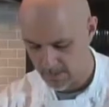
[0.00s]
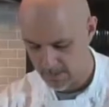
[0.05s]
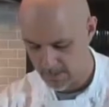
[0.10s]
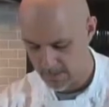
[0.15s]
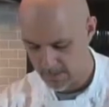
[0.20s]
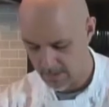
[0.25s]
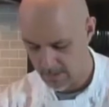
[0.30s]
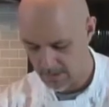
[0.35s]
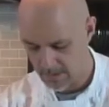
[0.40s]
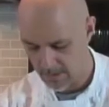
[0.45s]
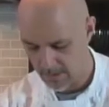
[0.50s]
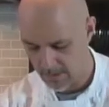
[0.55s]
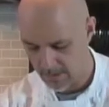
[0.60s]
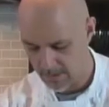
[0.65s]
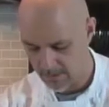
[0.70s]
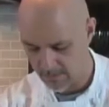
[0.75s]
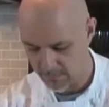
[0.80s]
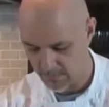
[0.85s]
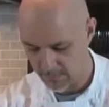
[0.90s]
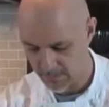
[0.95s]
I didn't show you
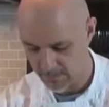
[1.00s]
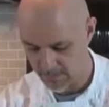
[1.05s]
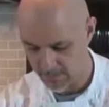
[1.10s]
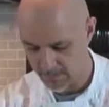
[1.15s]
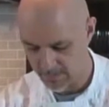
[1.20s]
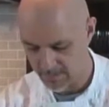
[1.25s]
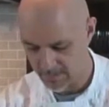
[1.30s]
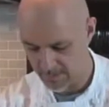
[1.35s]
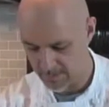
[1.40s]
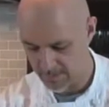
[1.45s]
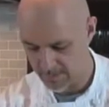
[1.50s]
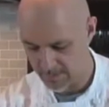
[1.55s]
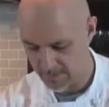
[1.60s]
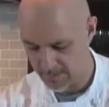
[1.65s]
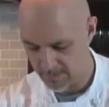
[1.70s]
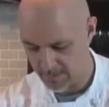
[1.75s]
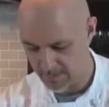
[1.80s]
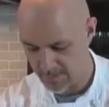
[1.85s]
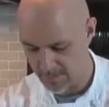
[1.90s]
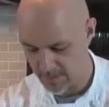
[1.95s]
this with the
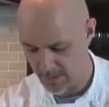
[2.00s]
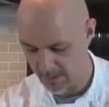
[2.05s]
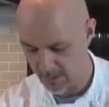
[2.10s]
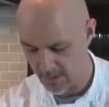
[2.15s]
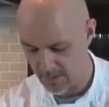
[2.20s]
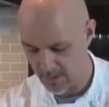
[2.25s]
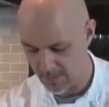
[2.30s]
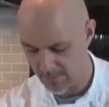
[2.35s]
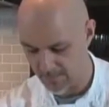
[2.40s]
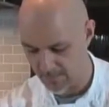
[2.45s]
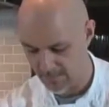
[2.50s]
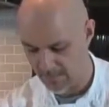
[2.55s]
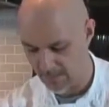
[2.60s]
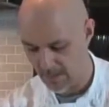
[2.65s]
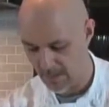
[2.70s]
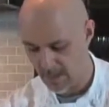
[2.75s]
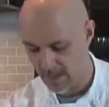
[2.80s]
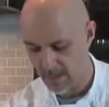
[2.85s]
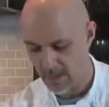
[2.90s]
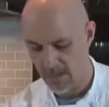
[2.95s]
tarragon, obviously.
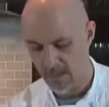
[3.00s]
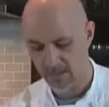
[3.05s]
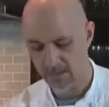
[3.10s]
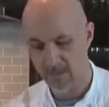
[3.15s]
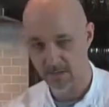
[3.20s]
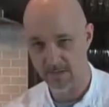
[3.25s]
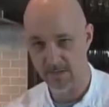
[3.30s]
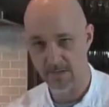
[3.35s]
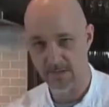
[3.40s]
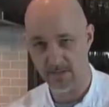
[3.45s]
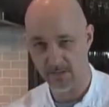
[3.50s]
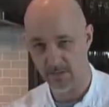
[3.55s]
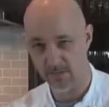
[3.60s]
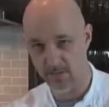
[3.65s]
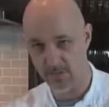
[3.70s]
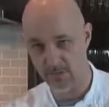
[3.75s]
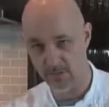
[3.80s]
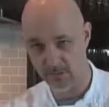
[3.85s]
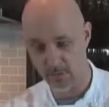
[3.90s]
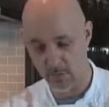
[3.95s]
Just like this,
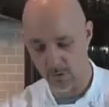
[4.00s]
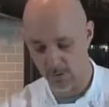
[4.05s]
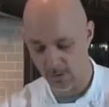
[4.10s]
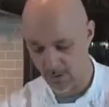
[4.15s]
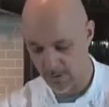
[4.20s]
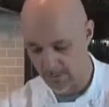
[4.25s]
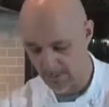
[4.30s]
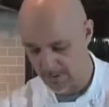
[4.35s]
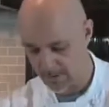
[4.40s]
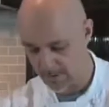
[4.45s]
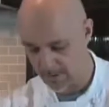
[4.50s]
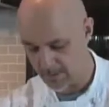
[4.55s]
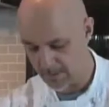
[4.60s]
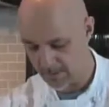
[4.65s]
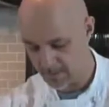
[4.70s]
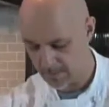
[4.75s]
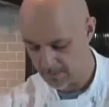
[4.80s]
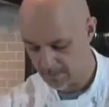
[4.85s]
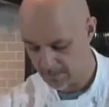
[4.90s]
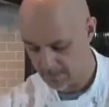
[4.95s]
just roll it up in a